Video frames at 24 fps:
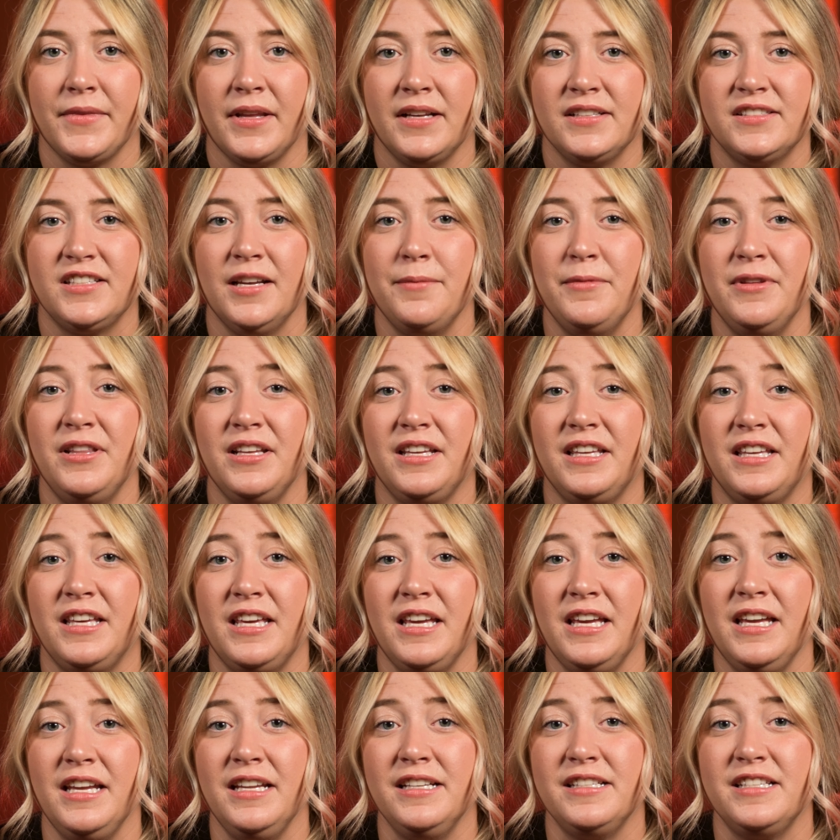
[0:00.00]
Some of the
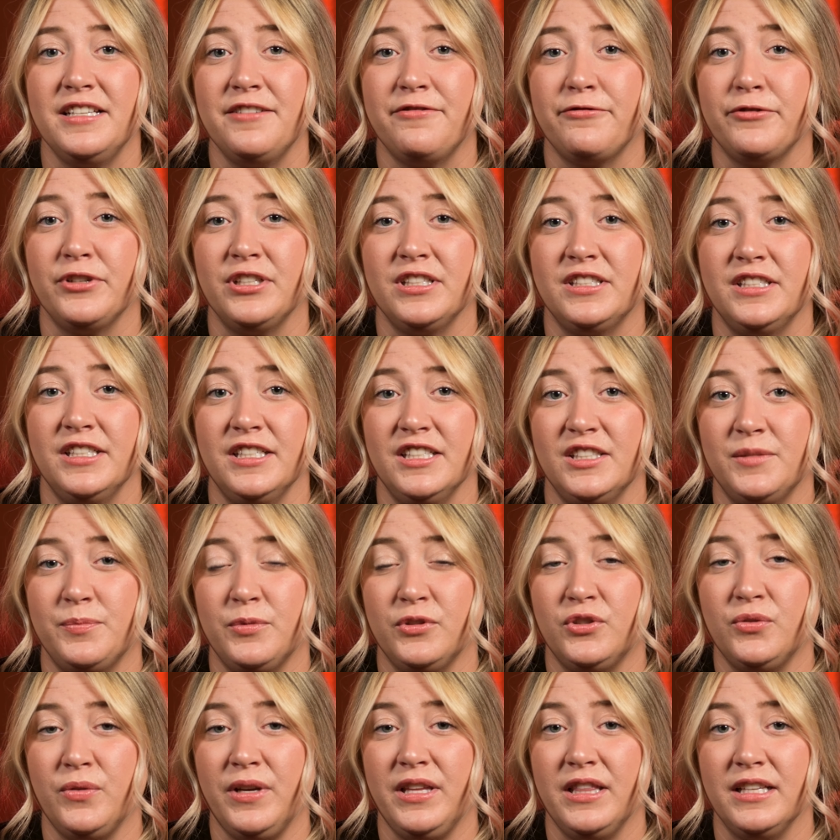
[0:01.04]
key differences
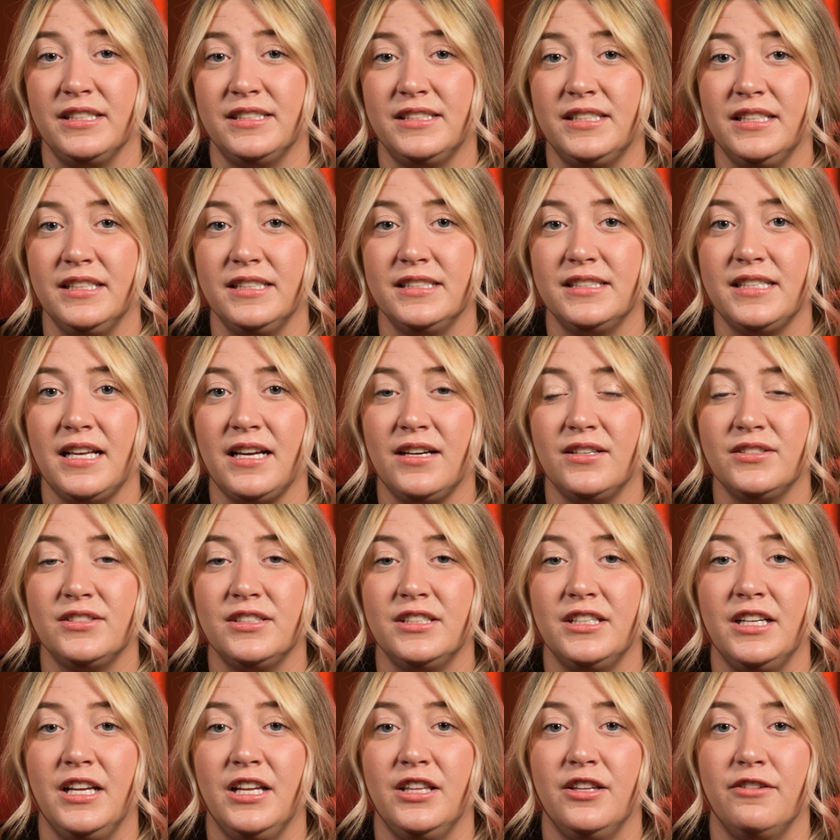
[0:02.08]
between the
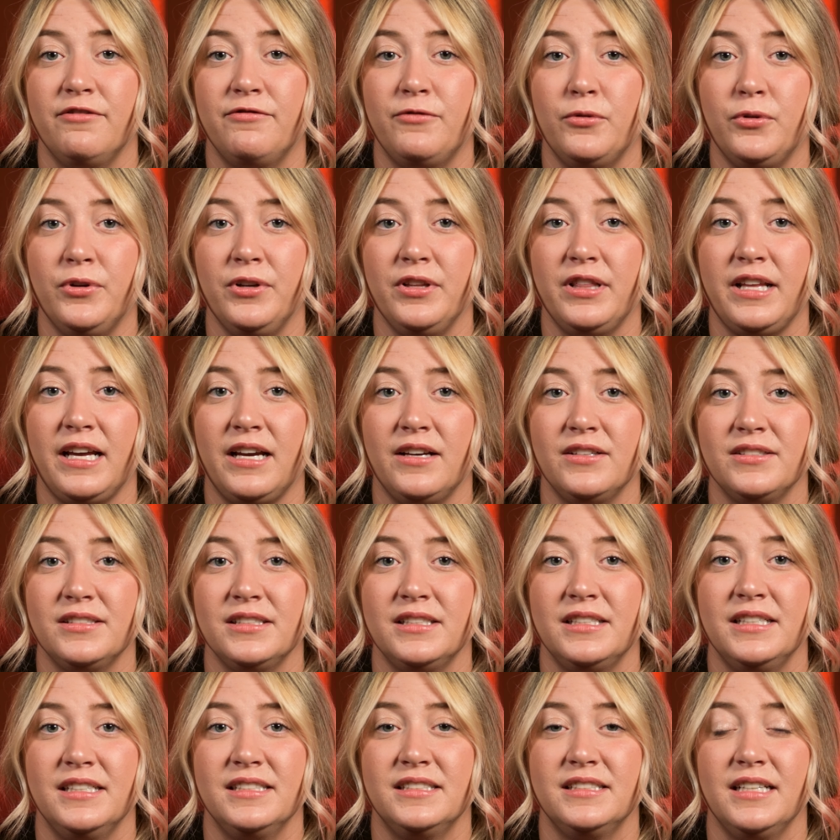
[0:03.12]
6000 and the
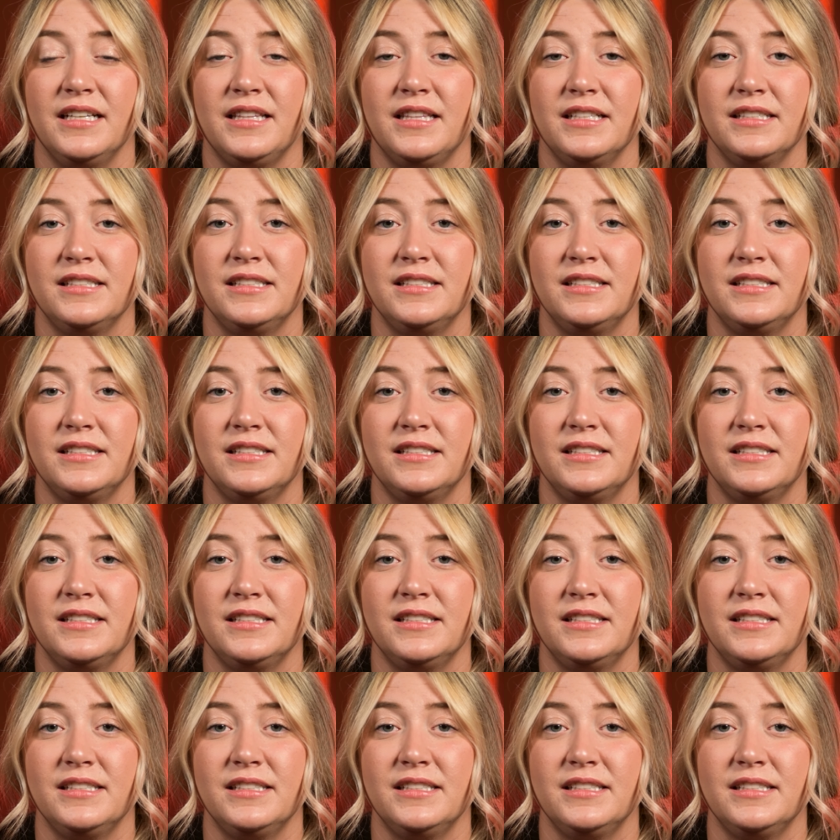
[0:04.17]
4000 is that the